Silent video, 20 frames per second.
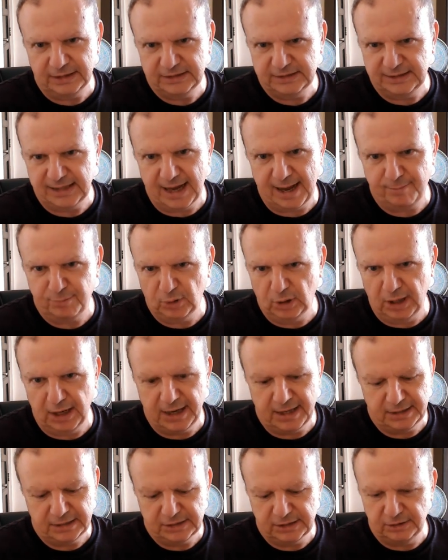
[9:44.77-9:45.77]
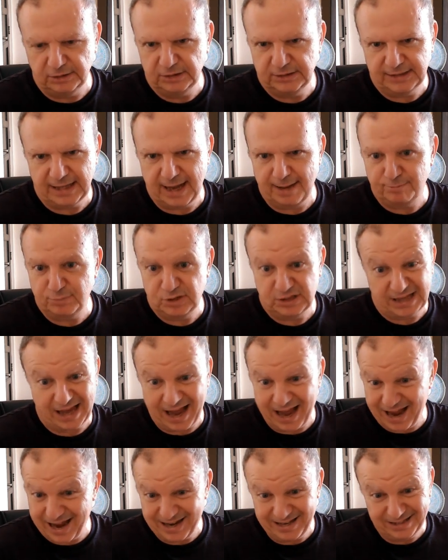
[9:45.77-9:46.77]
stoplights and stop
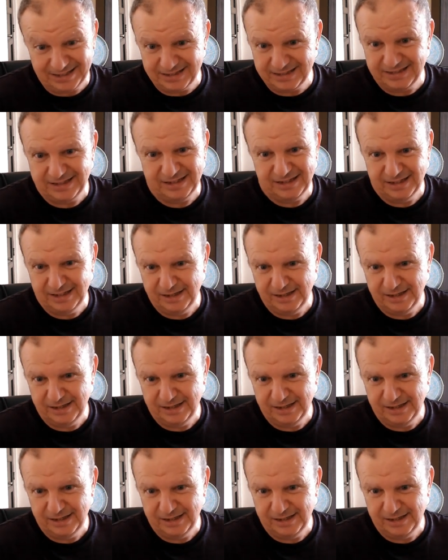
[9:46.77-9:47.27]
signs